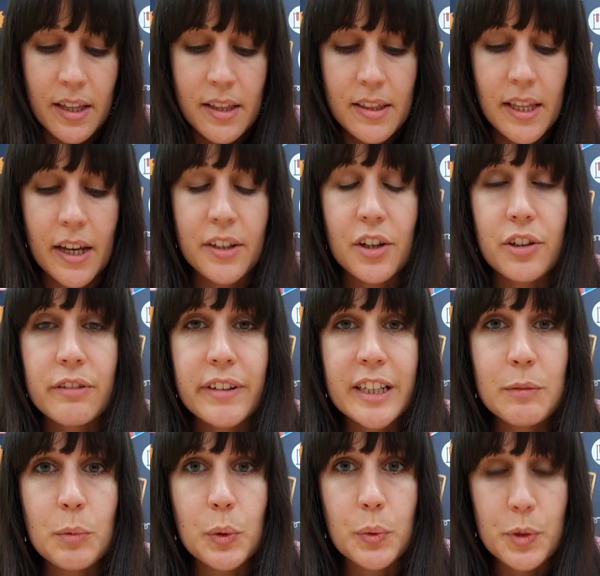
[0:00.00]
that our ring
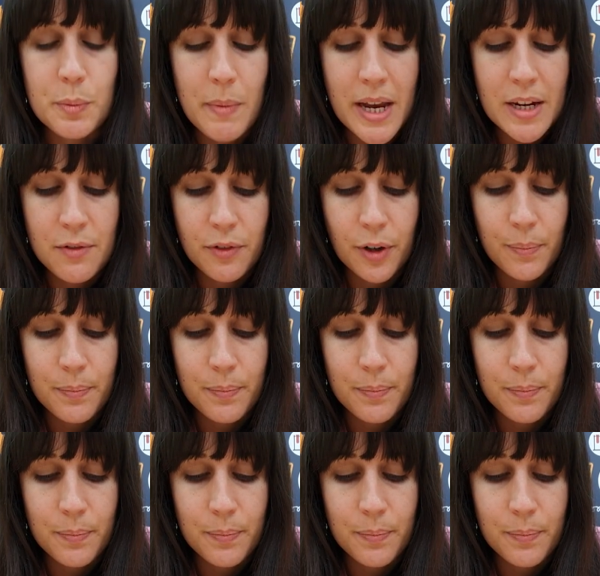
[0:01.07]
pull is made from.